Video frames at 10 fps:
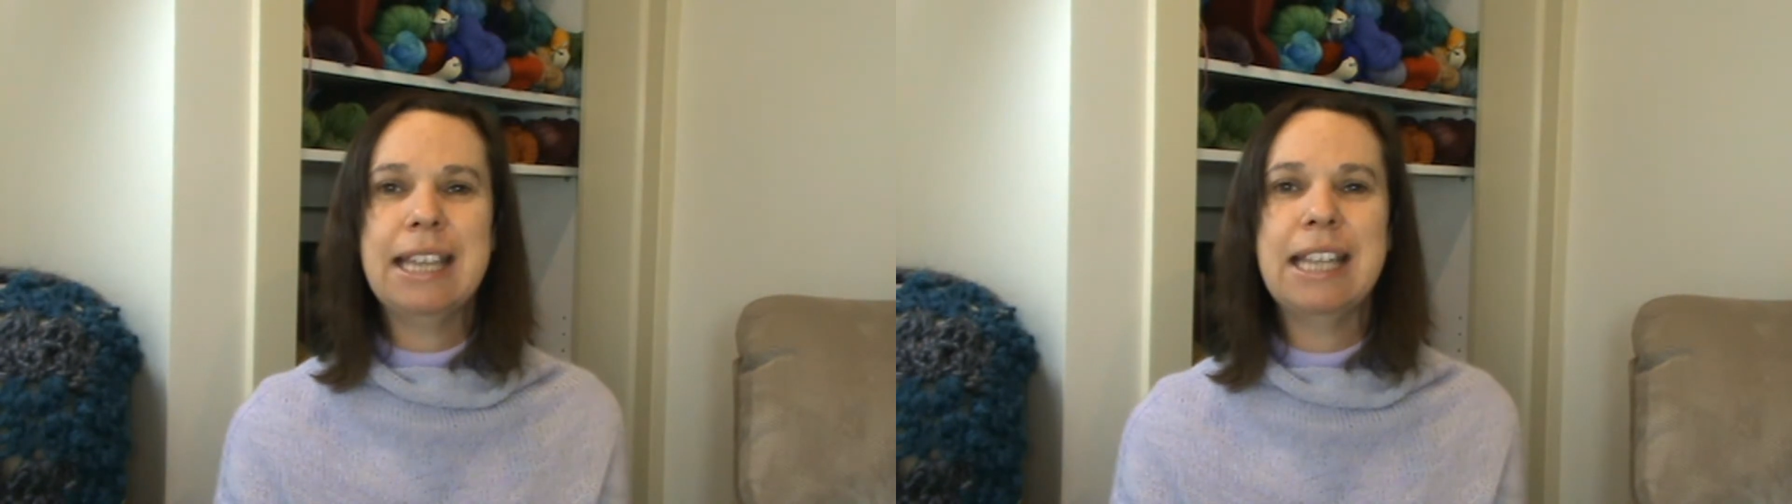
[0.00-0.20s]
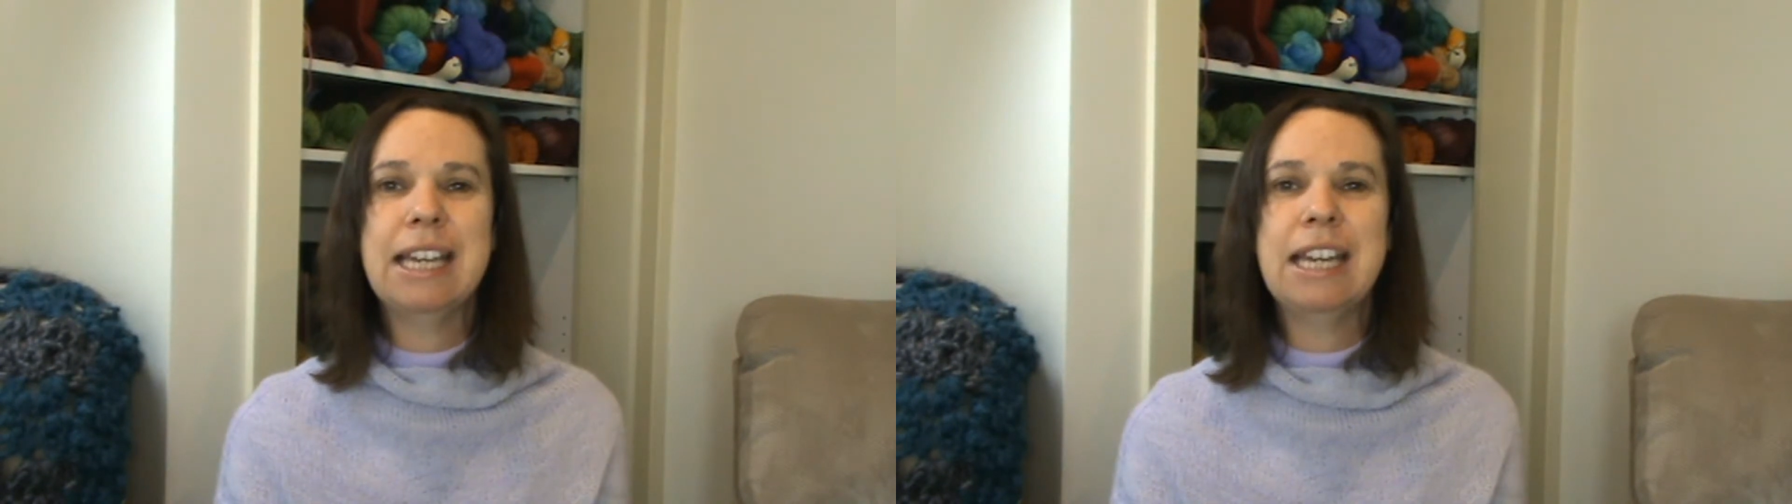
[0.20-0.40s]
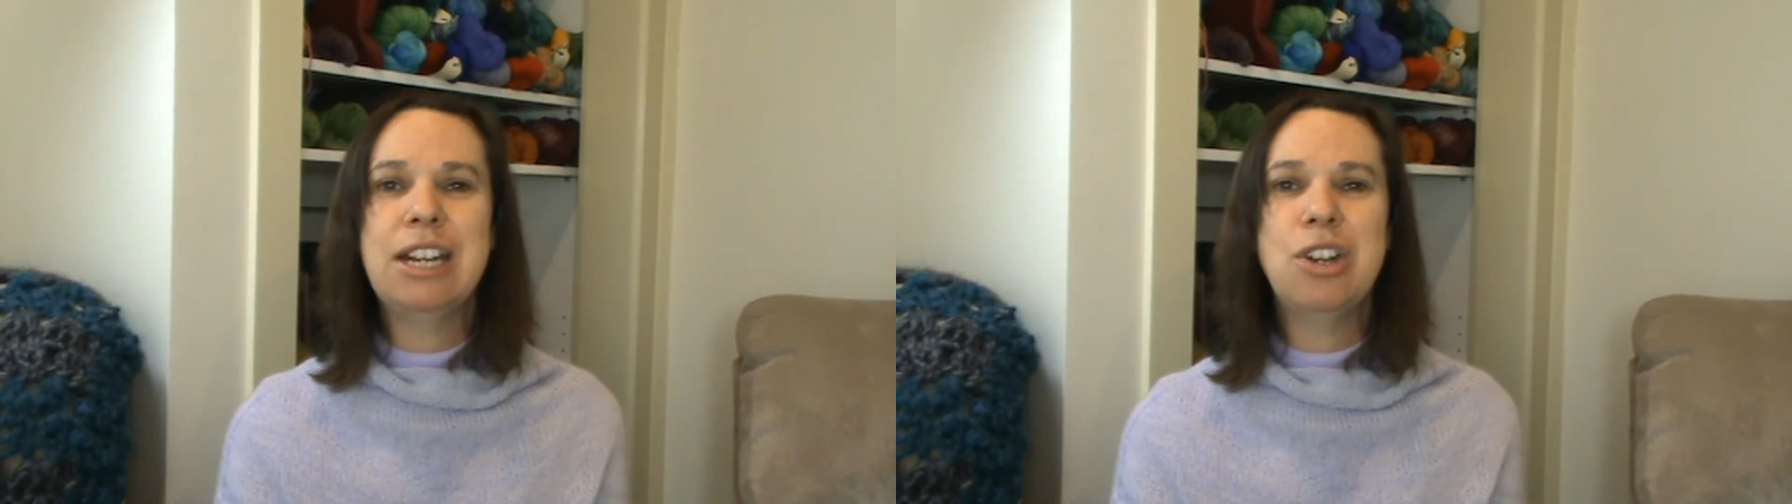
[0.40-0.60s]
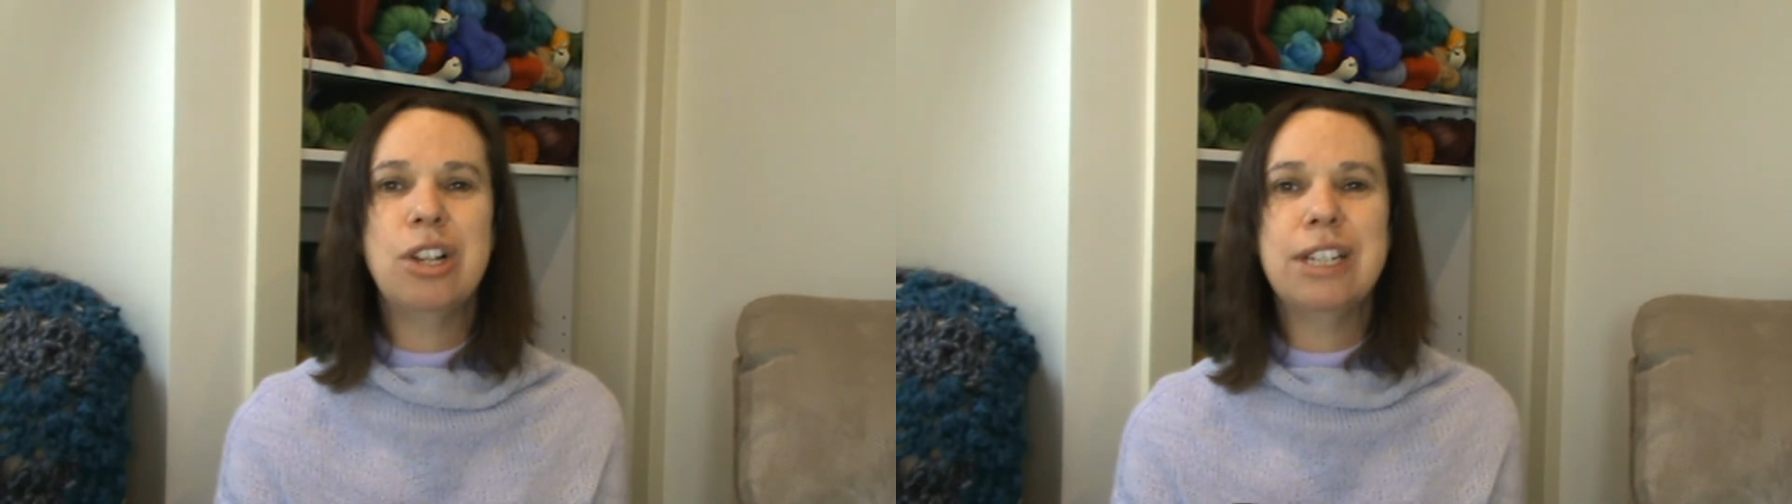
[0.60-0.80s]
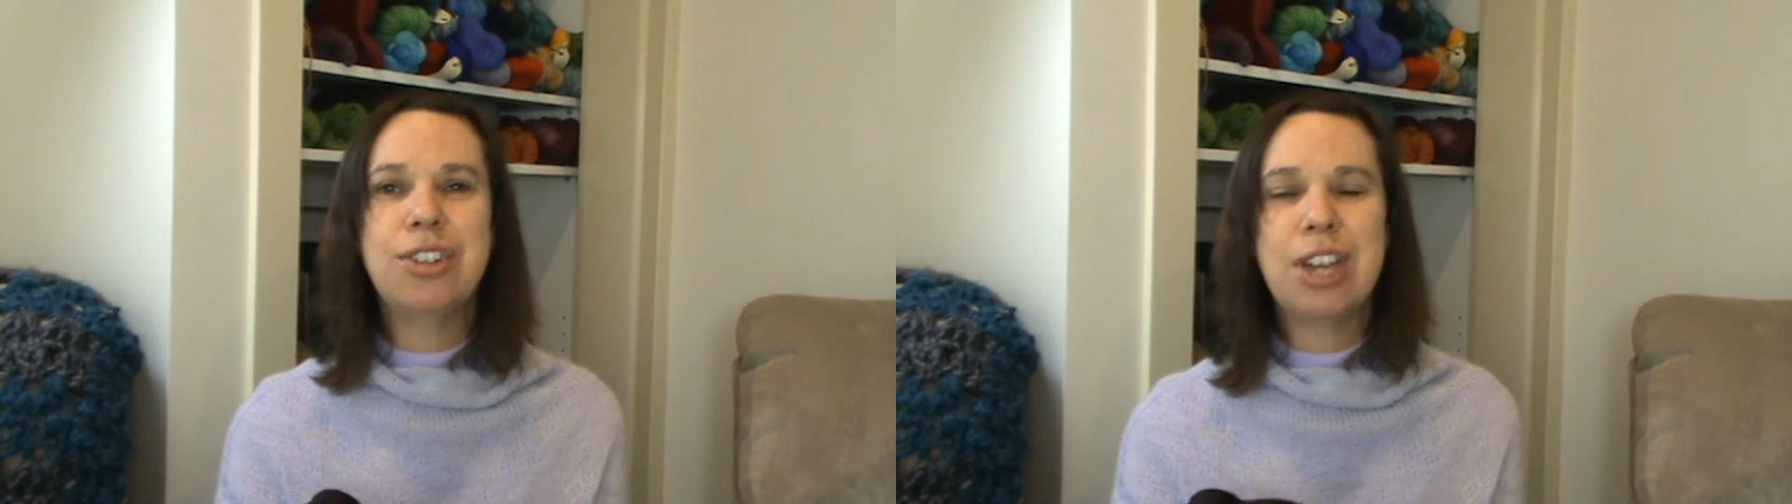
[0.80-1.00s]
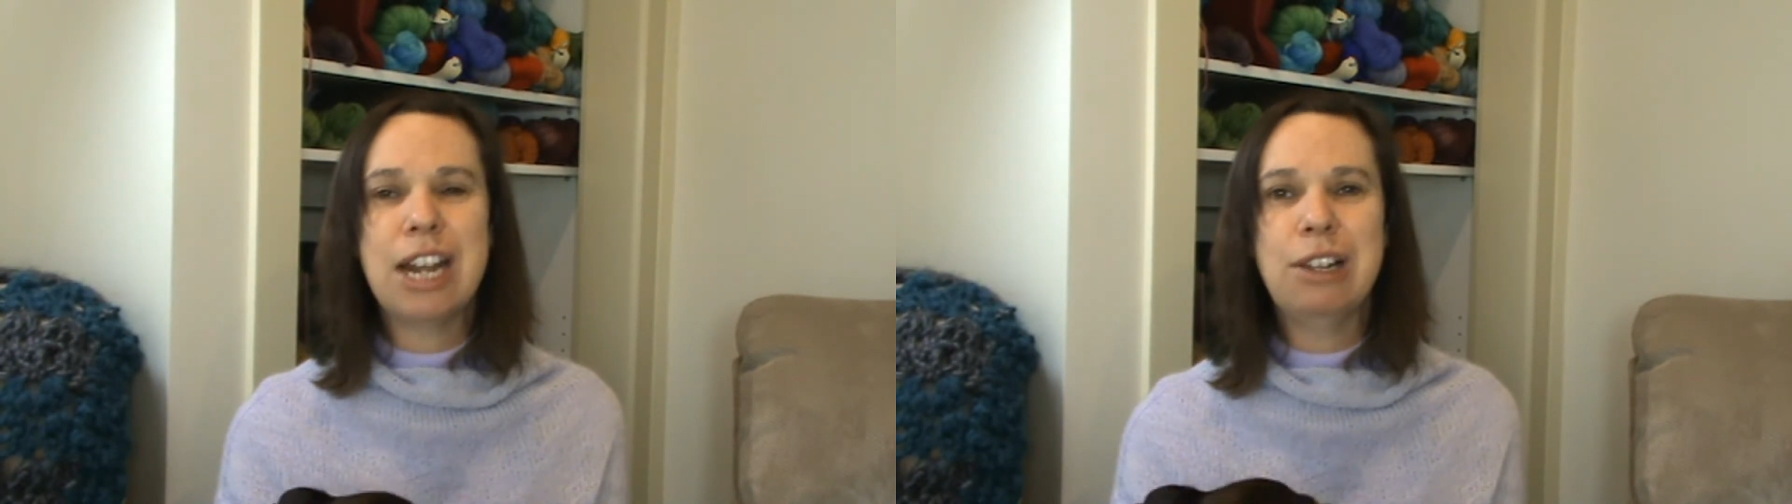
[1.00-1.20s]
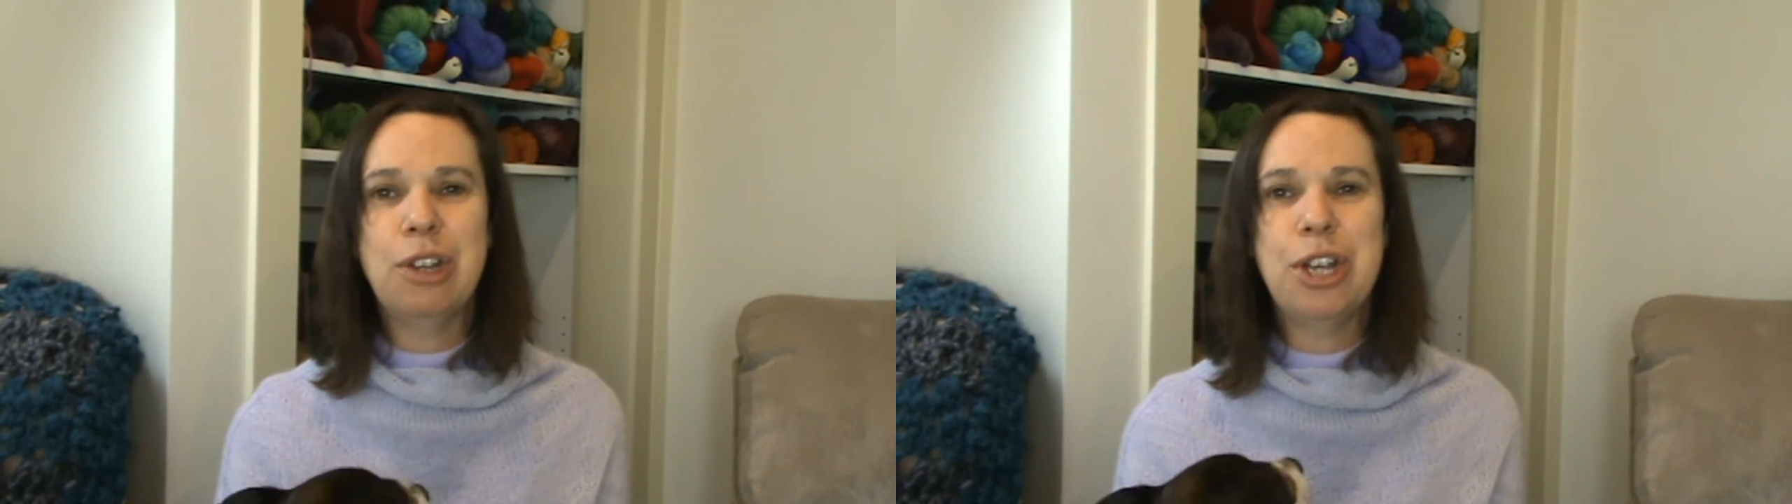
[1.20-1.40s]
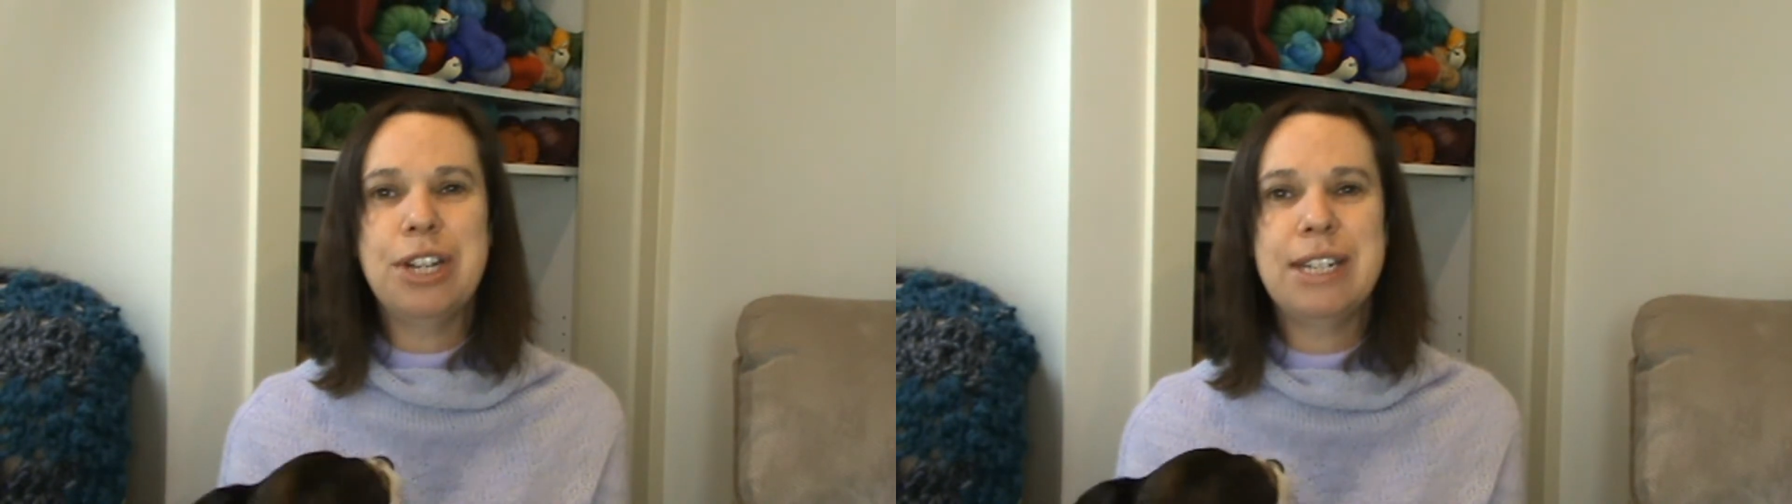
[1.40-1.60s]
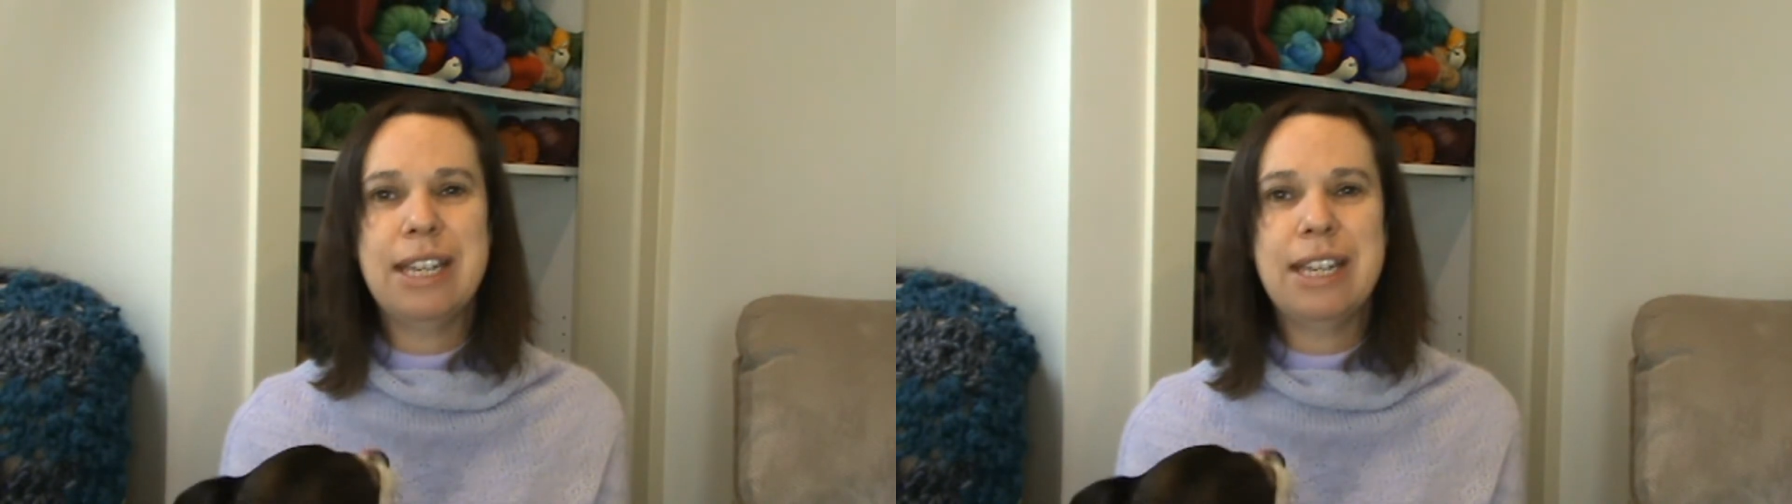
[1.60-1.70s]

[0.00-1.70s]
the knowledge that I learned